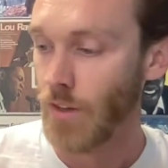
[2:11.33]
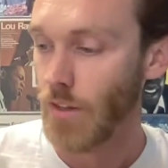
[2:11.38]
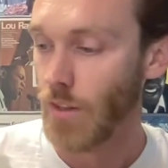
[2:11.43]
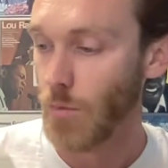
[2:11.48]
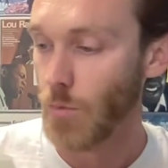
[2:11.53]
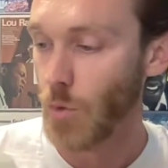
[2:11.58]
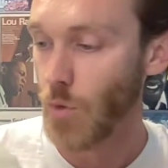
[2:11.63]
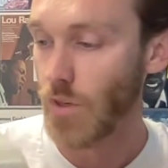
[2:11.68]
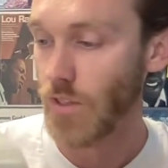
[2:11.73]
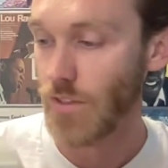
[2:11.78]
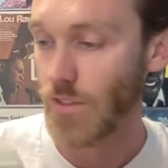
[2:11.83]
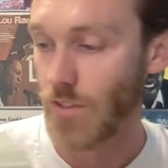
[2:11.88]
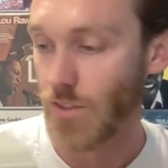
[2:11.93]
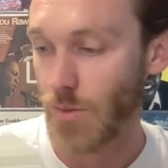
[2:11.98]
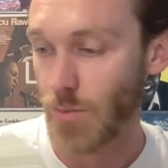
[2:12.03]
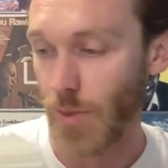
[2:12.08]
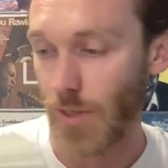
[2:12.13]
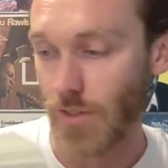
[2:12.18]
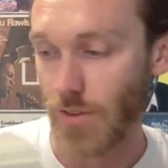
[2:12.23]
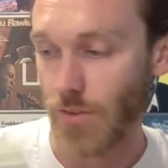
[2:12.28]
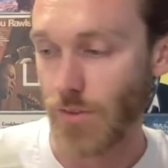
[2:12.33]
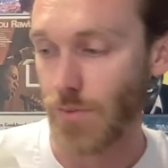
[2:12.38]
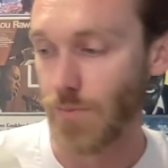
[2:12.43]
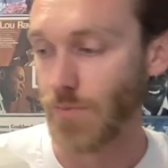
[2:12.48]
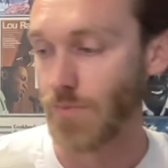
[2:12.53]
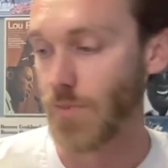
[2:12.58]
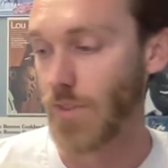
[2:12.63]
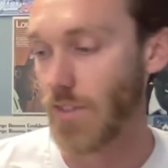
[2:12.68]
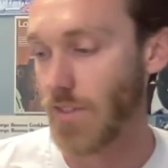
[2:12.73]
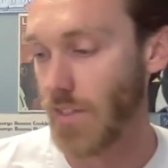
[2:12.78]
The mornings are special.
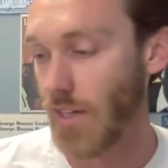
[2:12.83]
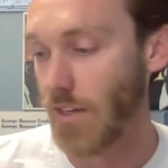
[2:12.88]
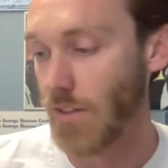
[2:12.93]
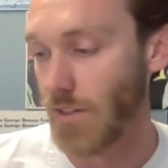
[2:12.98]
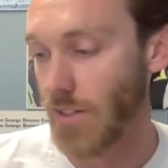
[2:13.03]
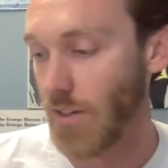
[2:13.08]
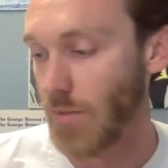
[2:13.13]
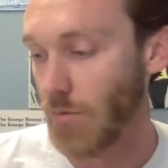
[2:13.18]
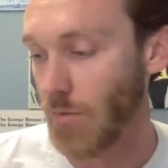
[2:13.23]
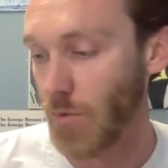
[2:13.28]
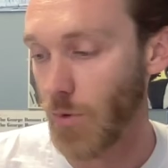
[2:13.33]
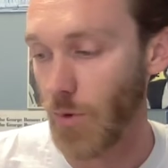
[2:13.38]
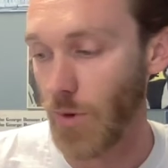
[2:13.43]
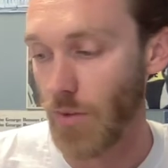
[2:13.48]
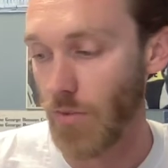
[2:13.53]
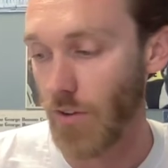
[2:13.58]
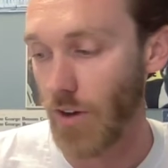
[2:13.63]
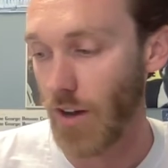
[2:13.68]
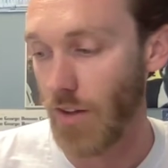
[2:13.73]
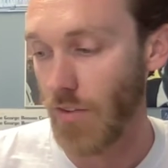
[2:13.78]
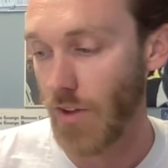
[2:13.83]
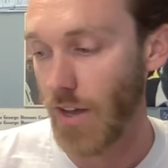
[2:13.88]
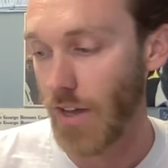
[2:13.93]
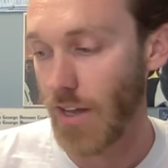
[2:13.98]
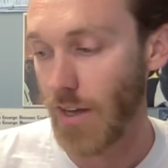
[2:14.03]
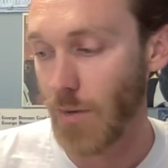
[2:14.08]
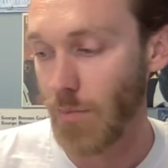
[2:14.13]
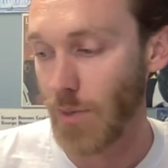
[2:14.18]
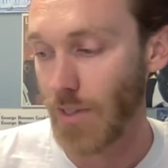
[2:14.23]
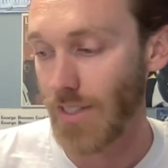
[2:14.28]
It's now 7:45
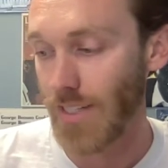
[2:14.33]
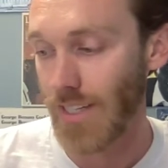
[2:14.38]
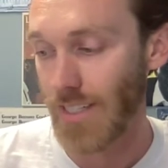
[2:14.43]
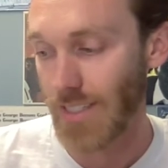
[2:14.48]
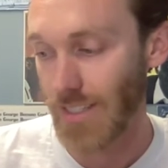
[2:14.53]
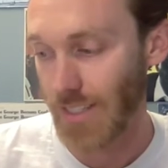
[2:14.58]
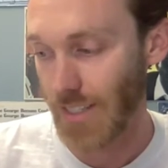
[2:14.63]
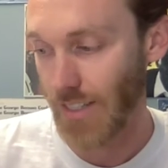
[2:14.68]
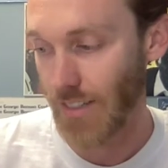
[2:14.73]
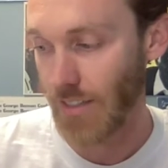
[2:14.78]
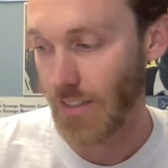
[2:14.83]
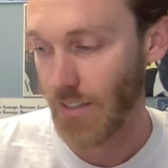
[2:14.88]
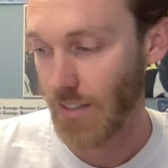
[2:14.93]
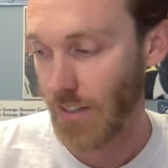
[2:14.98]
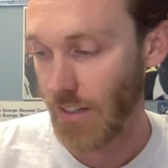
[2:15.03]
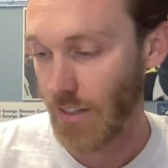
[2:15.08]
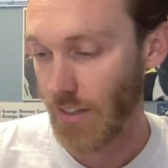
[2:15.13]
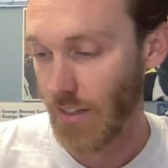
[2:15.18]
a.m. on day 6.